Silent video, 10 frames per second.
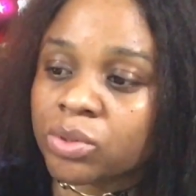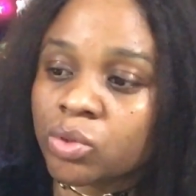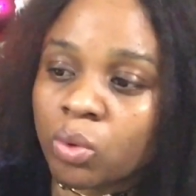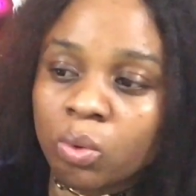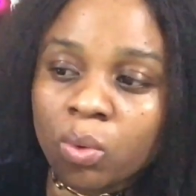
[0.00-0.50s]

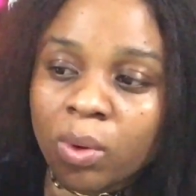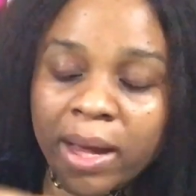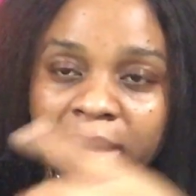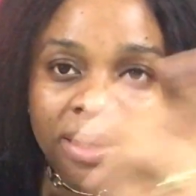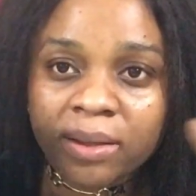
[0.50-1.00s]
So
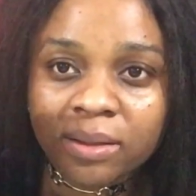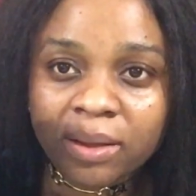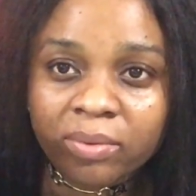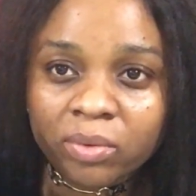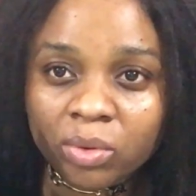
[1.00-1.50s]
I
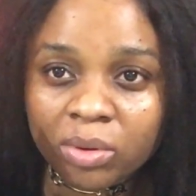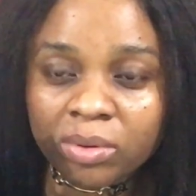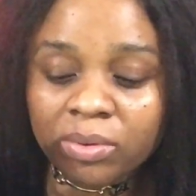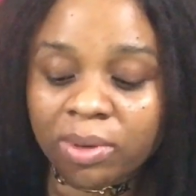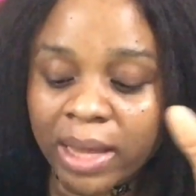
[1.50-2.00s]

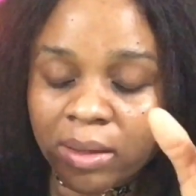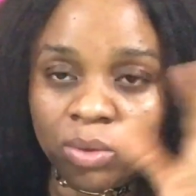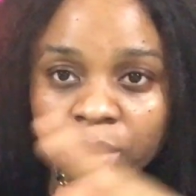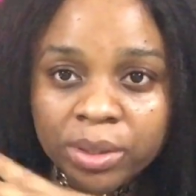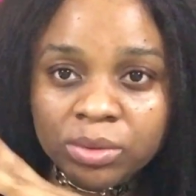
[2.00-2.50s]
like
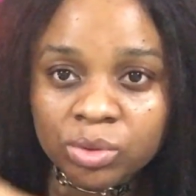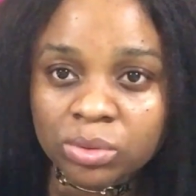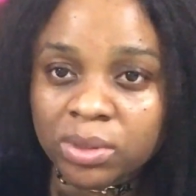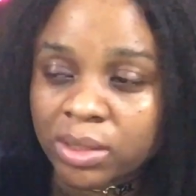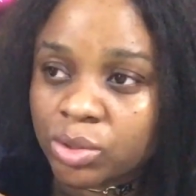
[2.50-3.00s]
going to
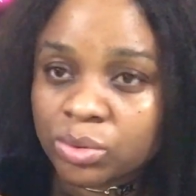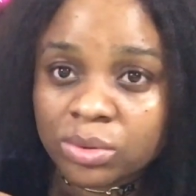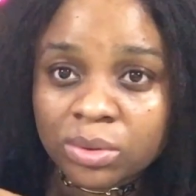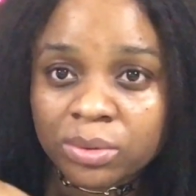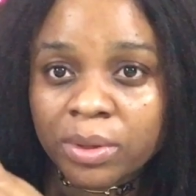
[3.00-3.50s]

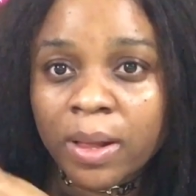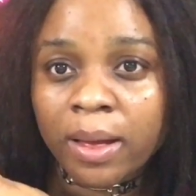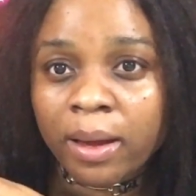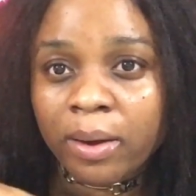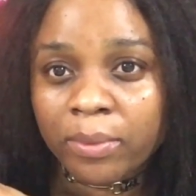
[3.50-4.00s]
natural
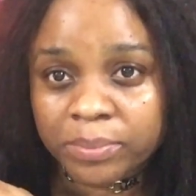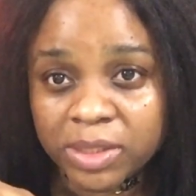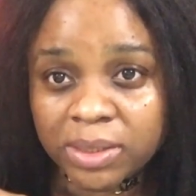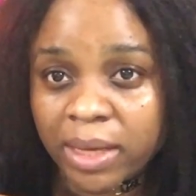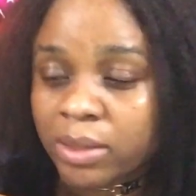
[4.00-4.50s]

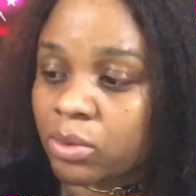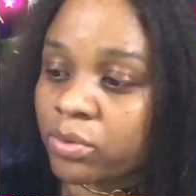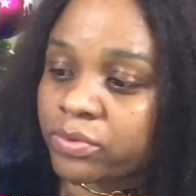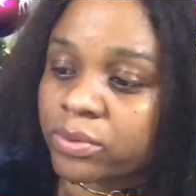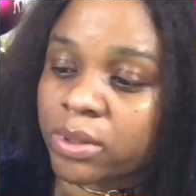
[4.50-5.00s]
side
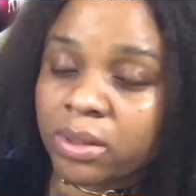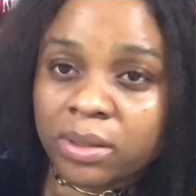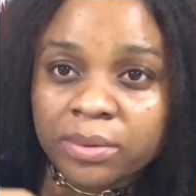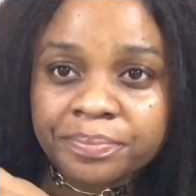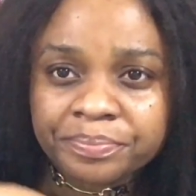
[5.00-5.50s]
of
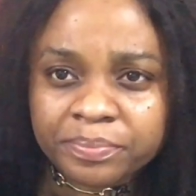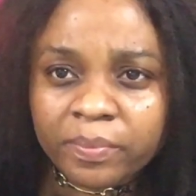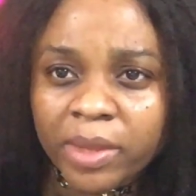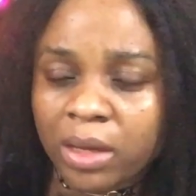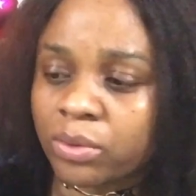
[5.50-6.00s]
the,
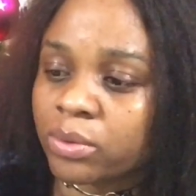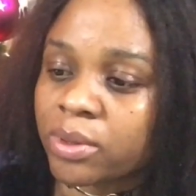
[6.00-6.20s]
you know,